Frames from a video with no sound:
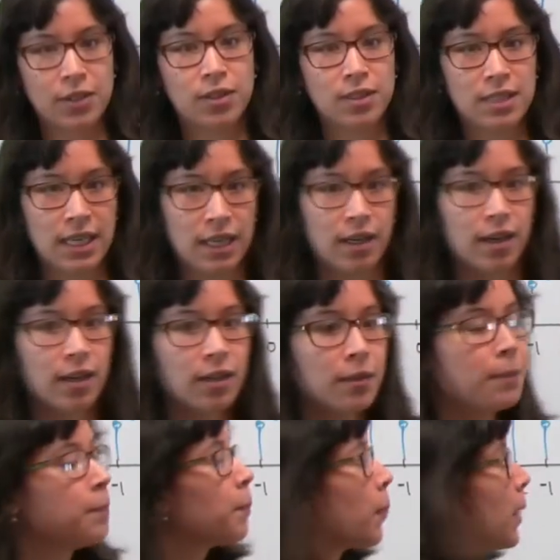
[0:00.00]
could take on.
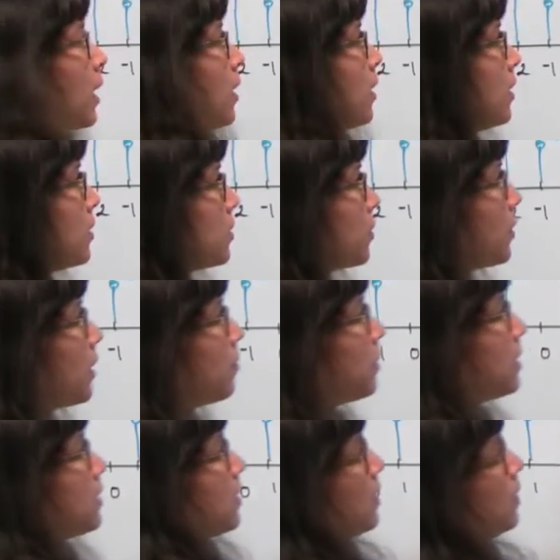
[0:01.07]
So
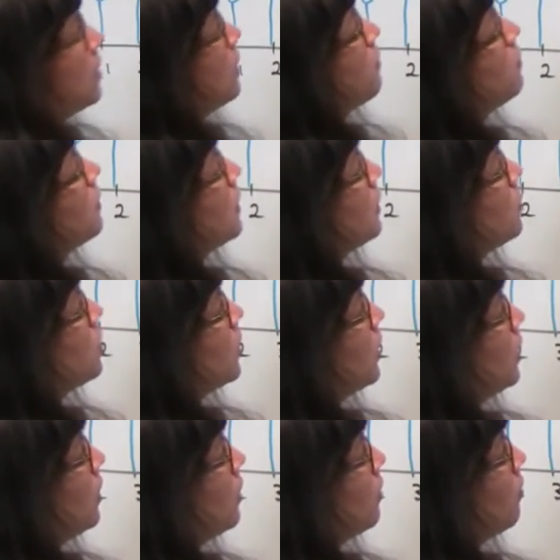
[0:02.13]
coming to the
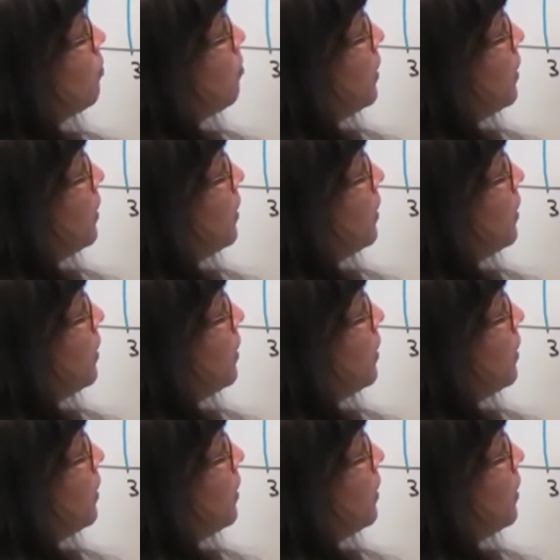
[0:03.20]
definition of